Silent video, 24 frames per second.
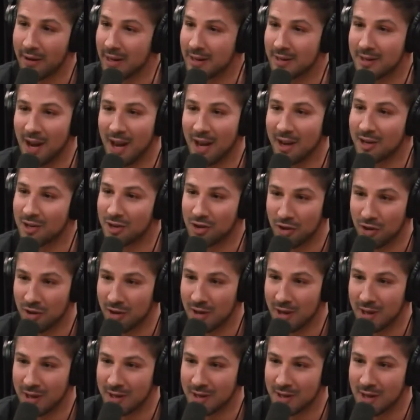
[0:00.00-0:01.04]
He's not a
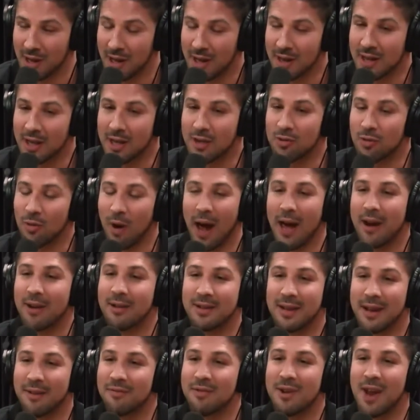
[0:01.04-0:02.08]
journalist. These
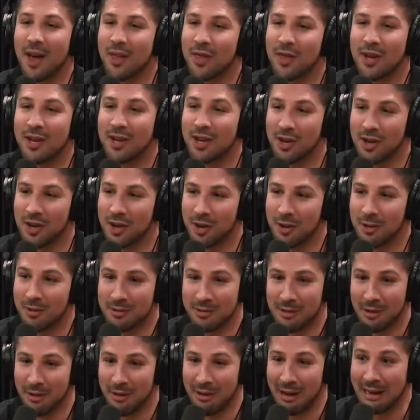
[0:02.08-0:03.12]
writers have nothing to do.
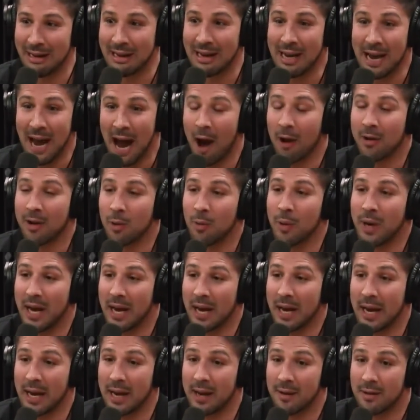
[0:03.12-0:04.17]
So they're like, how can we
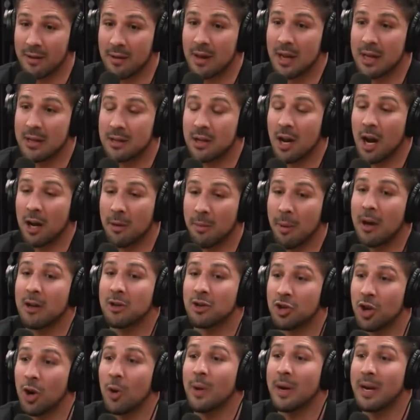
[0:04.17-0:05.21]
get hits? Let's talk about
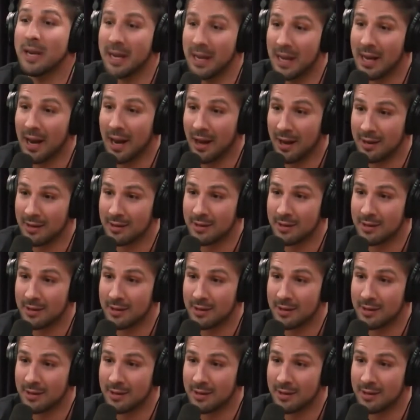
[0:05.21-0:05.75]
Joey Diaz.